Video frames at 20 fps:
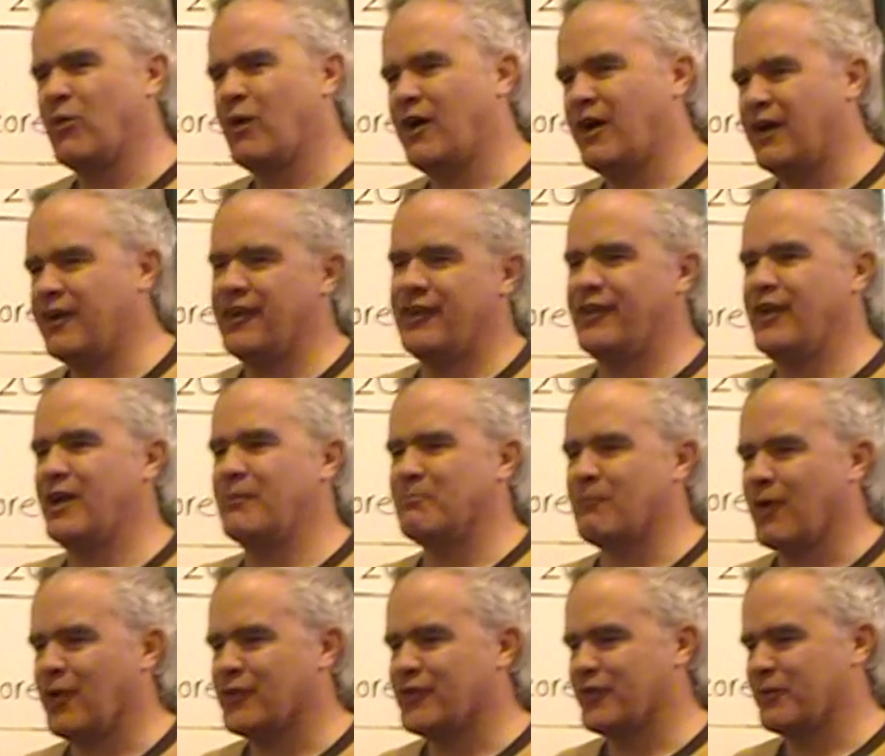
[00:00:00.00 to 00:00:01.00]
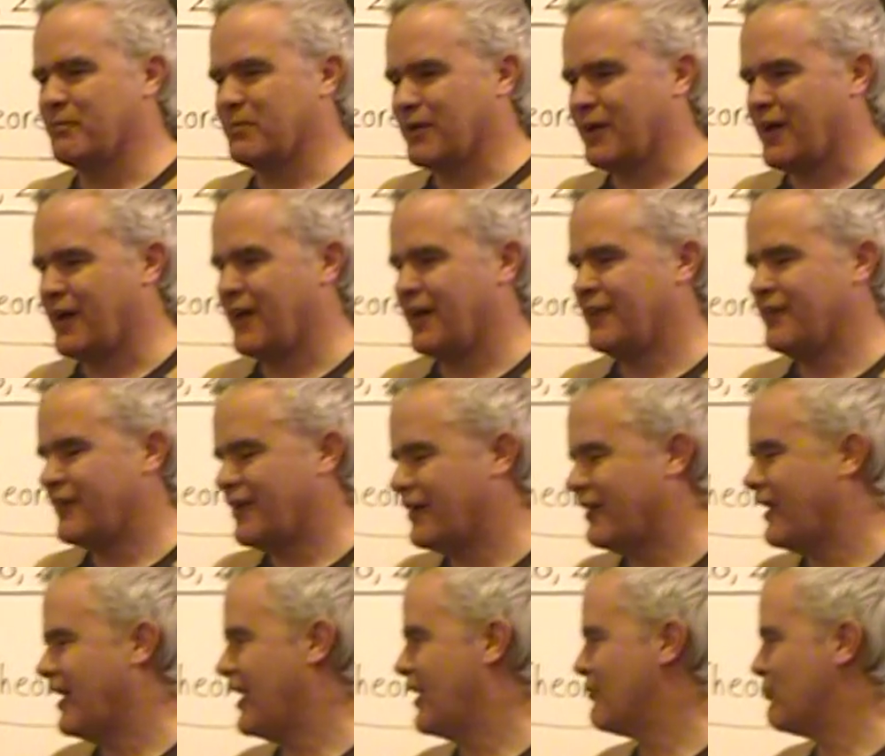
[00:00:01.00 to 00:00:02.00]
1 and then multiply and
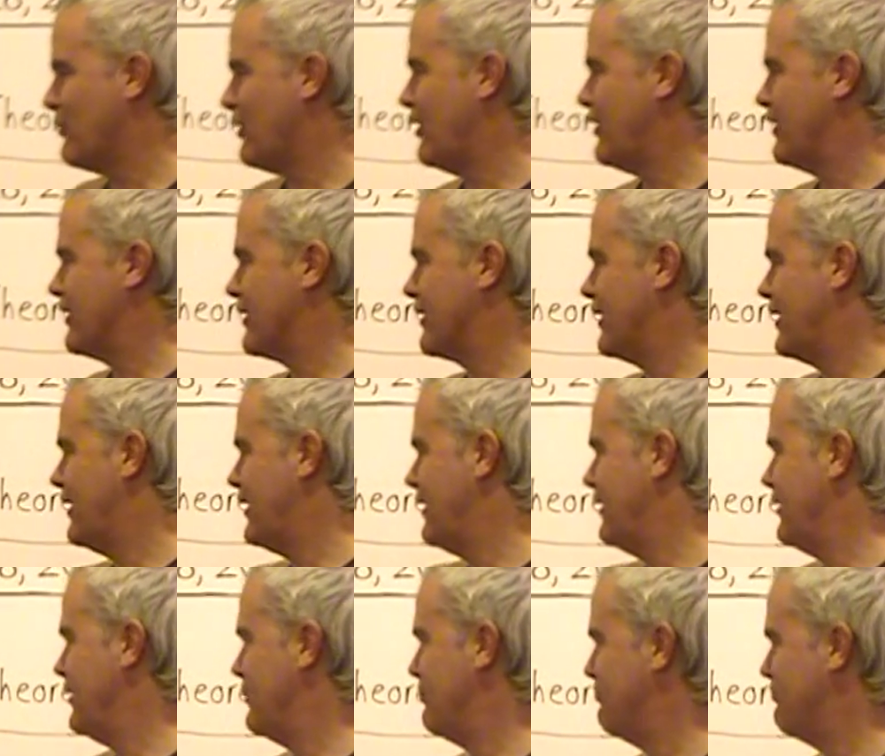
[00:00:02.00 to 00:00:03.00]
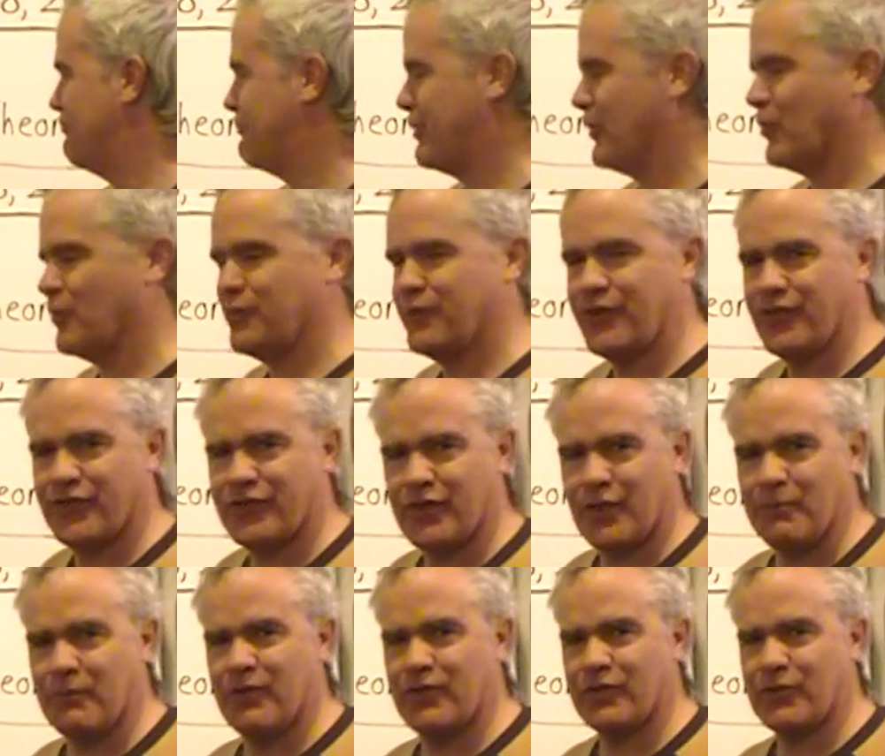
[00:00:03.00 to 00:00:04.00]
then add 1 again and build this
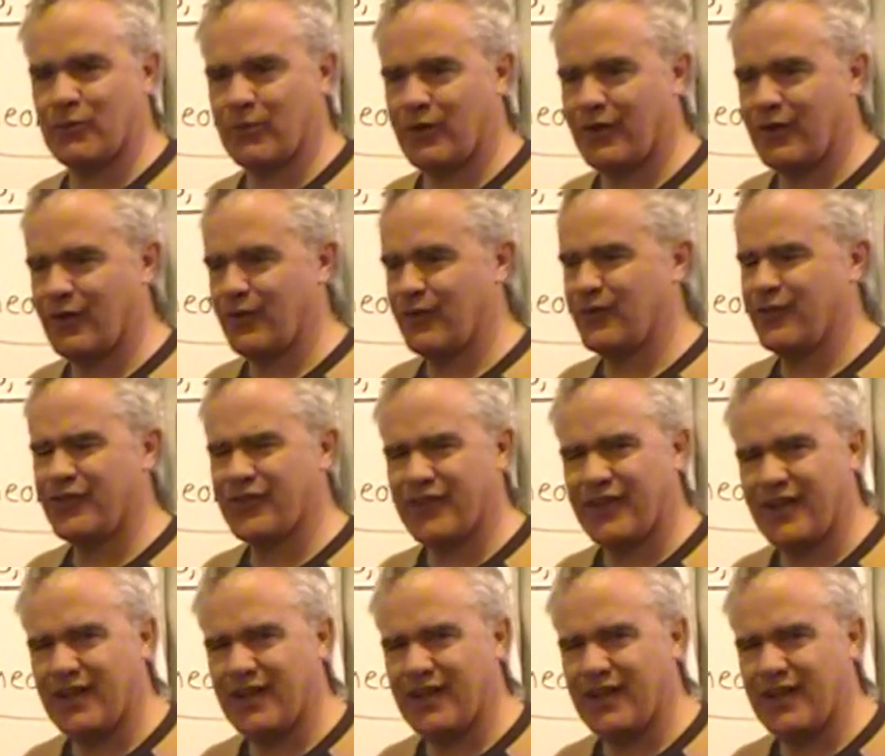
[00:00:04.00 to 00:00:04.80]
sum of squares?